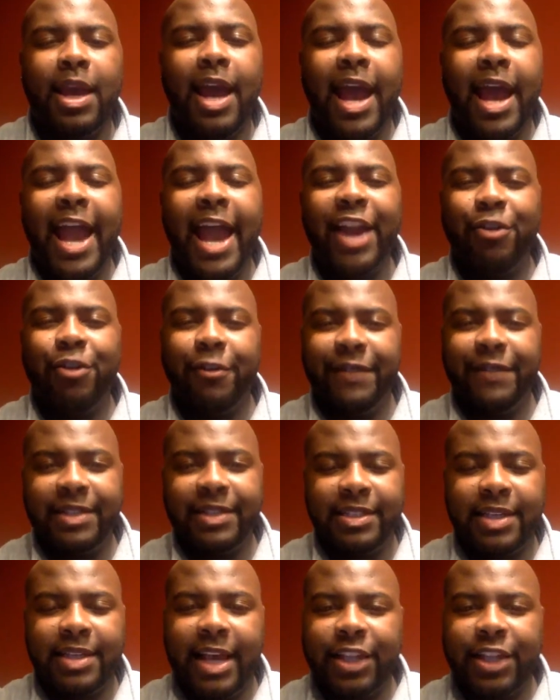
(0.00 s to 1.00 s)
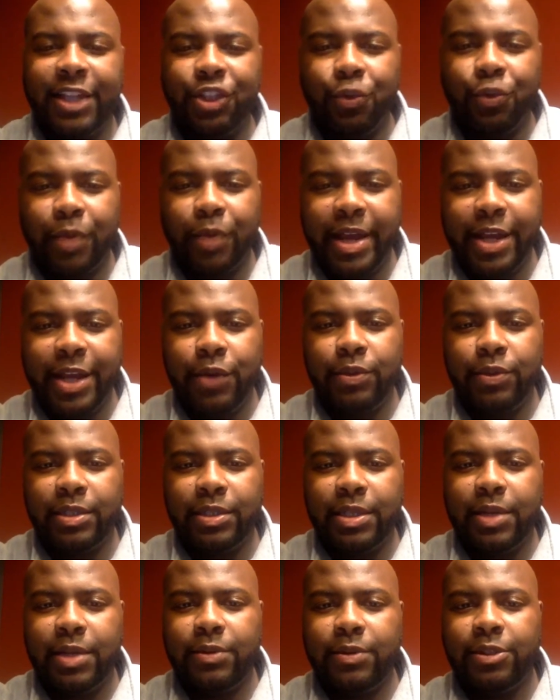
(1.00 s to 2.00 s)
Hey Griffins, as you read news
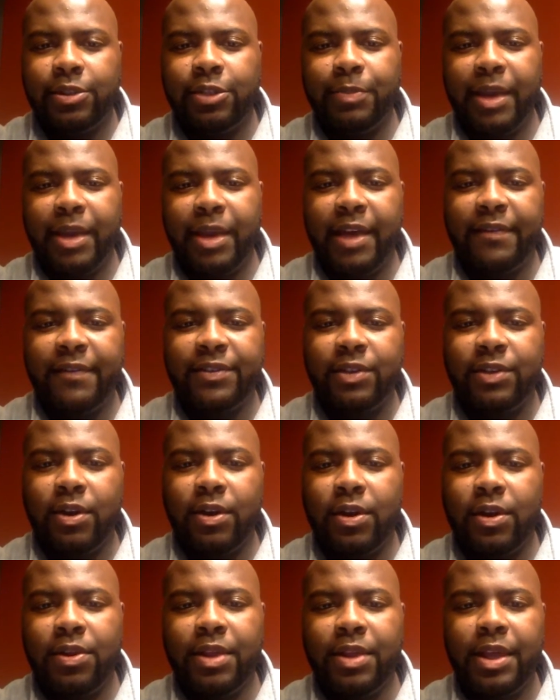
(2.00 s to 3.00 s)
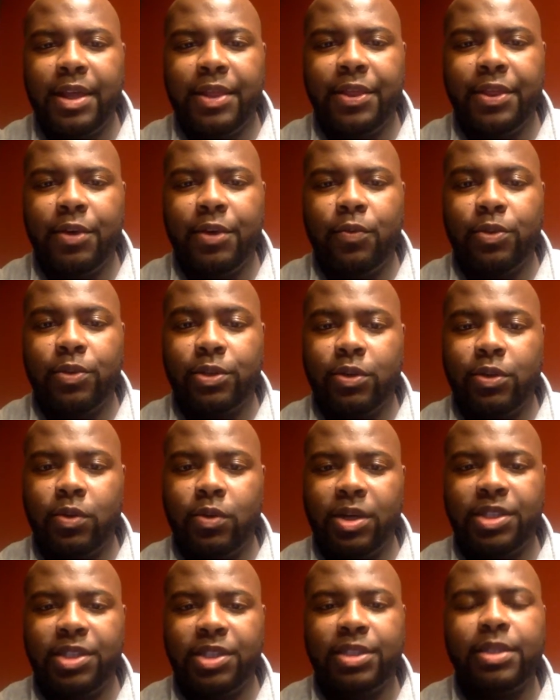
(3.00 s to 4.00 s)
and notes, you may have saw that there was a
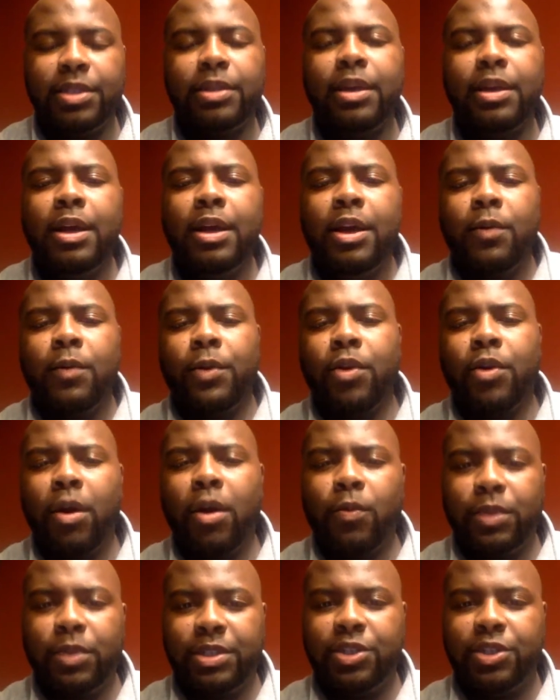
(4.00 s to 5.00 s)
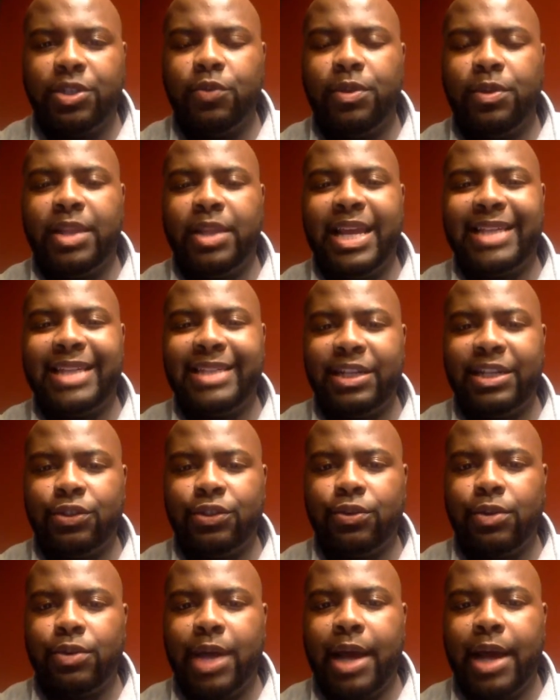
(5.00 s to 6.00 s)
question regarding what to do with
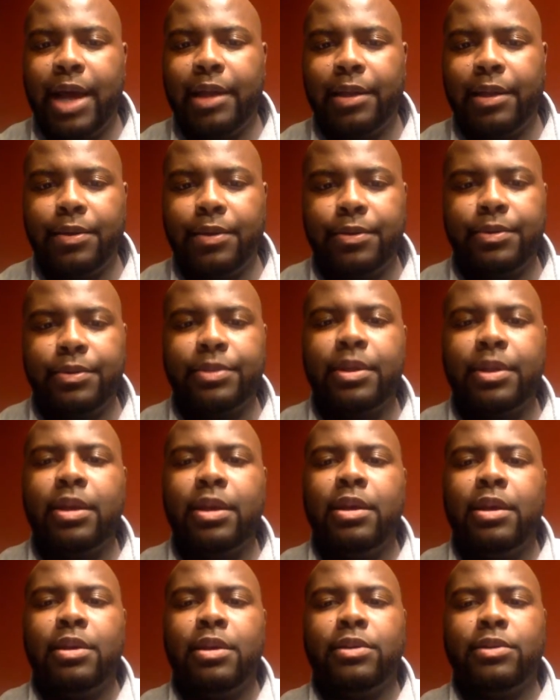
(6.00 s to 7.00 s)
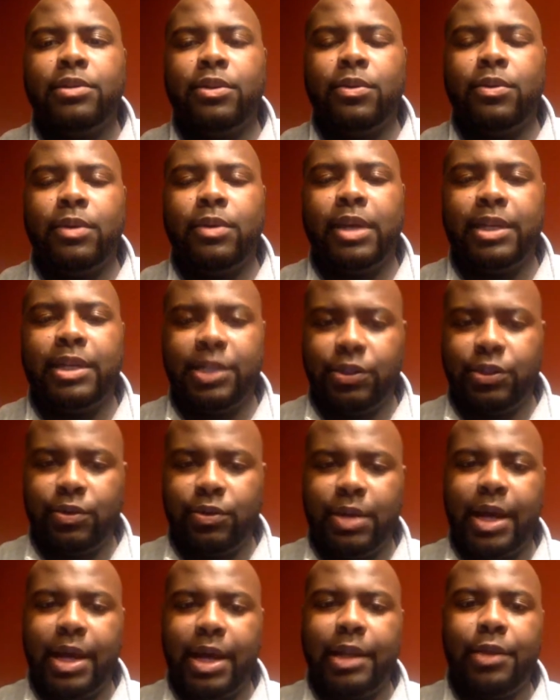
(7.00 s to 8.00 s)
intentional non-learners. So intentional
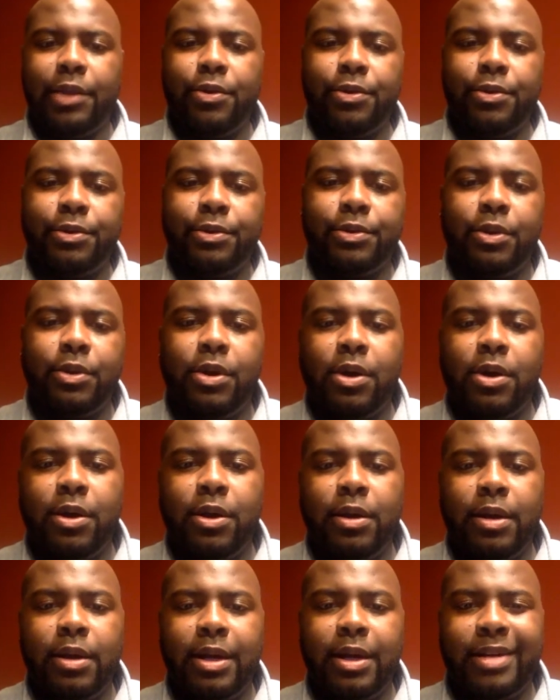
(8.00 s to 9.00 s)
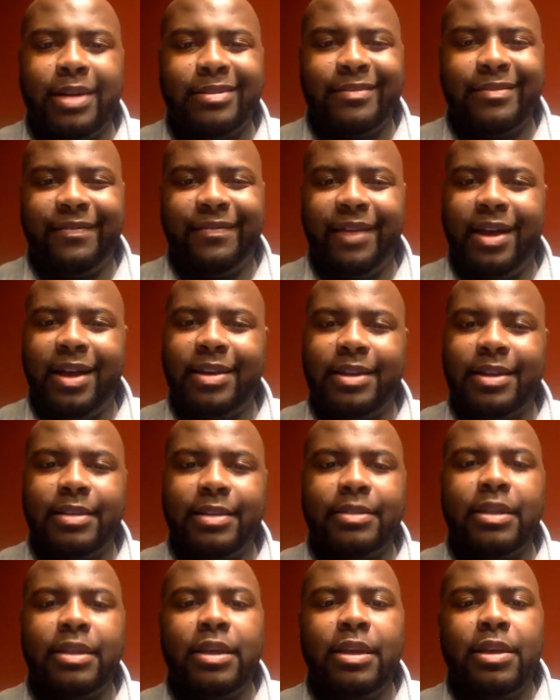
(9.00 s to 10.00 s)
non-learners are defined
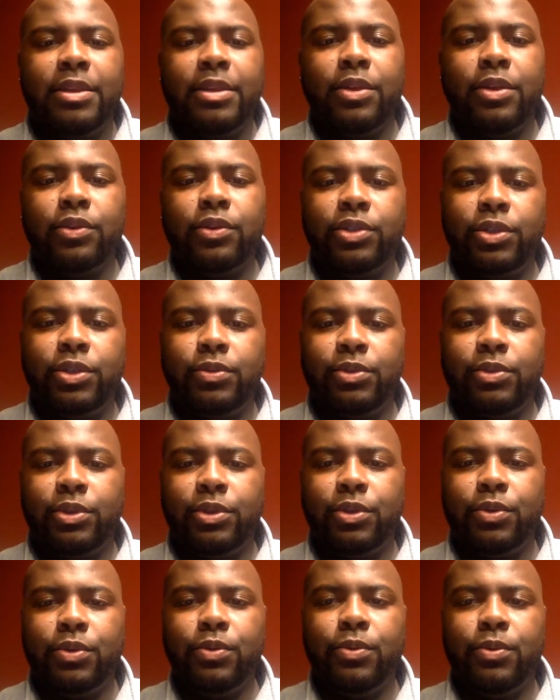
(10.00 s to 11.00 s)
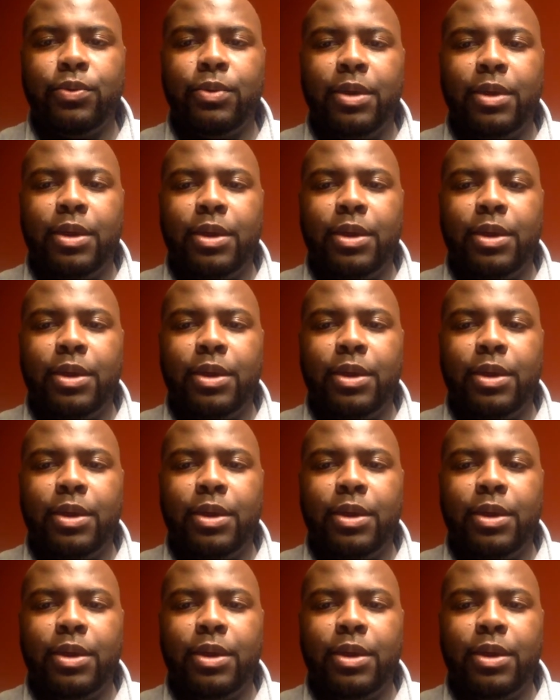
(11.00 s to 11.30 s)
as those students who